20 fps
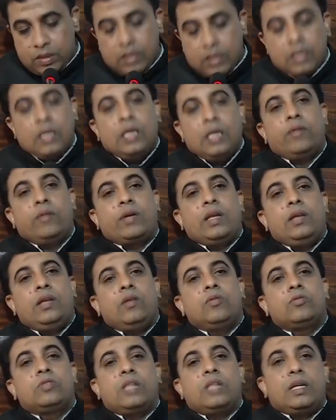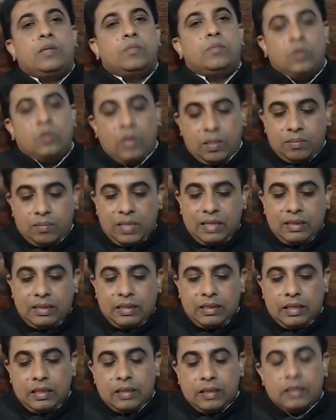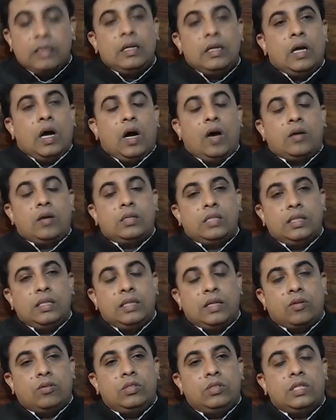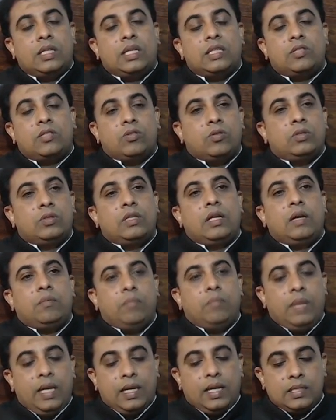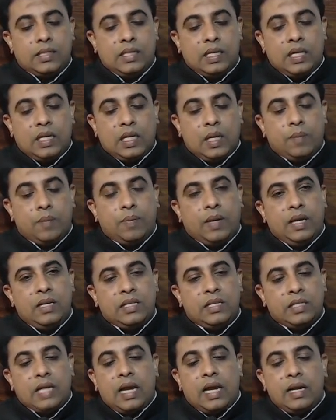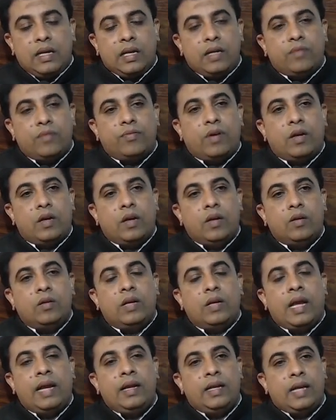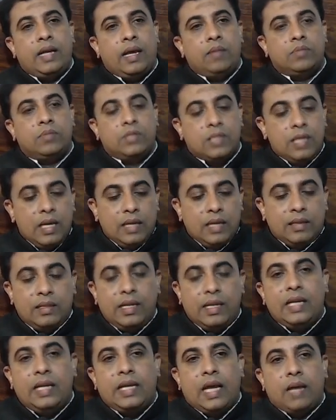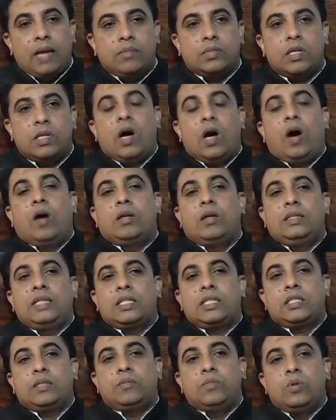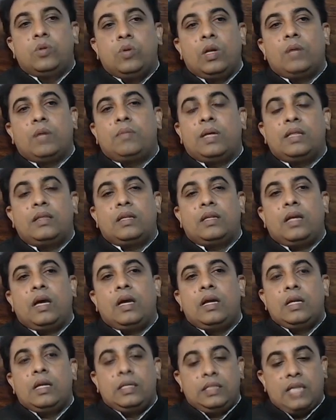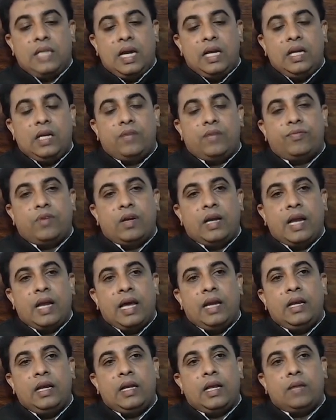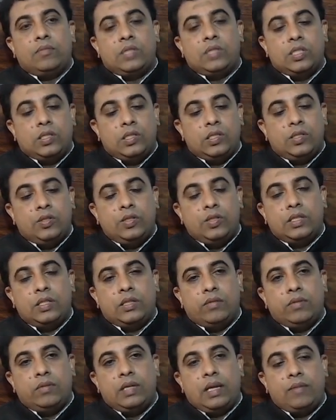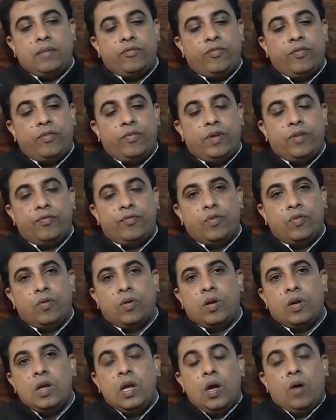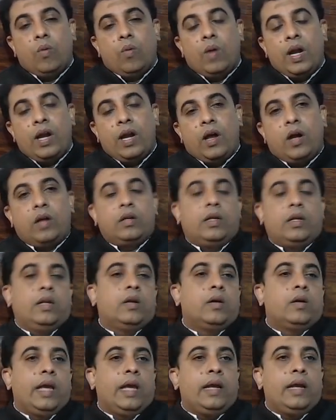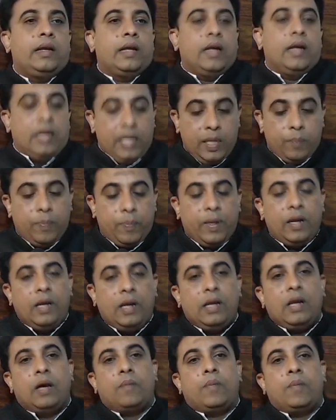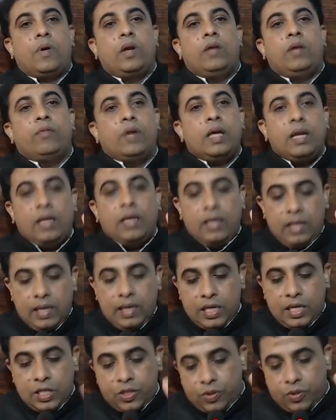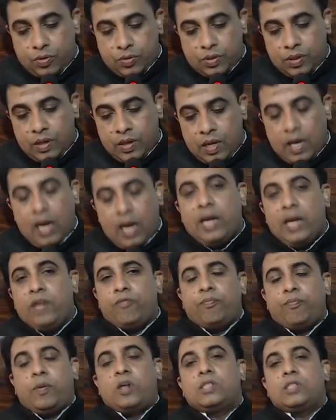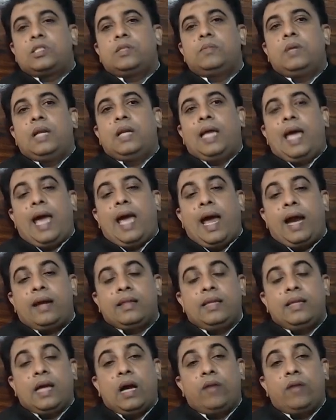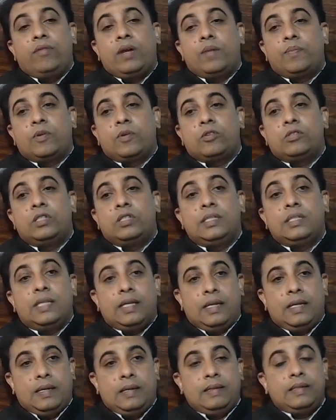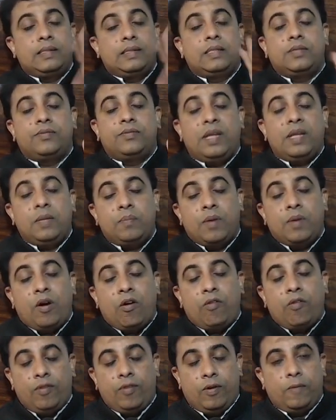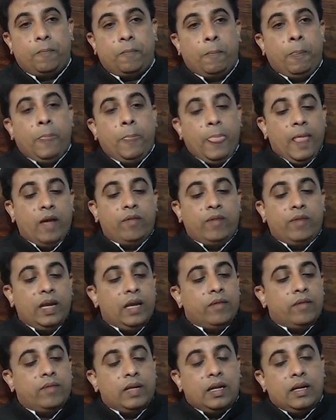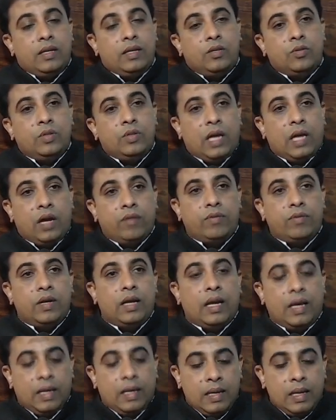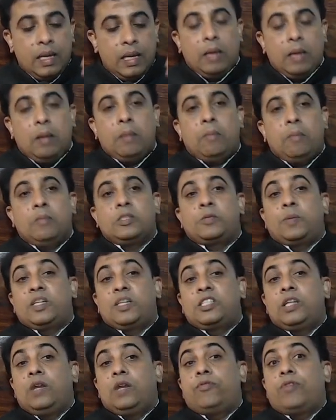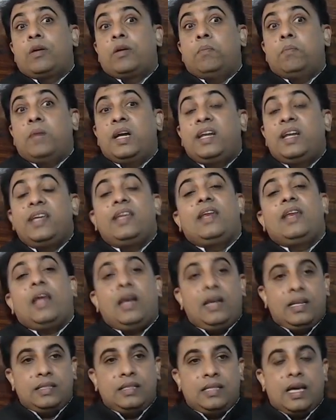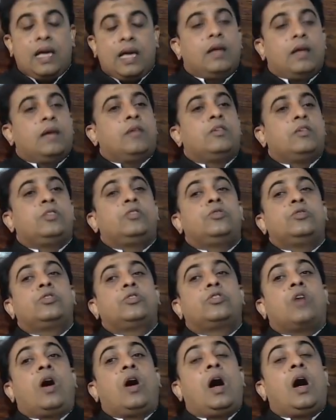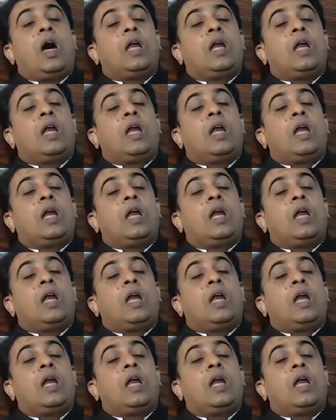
You can use that moola mantra or siddha kunjika stotra, make a sankalpa and chant it for 9 times, 3 times, or just a moola mantra, chant it for 9 times, 27 times, 54, 108, depending upon your issues. And if possible, add the havan procedure. This is very powerful. Whenever I do the havan, especially for material desire, to solve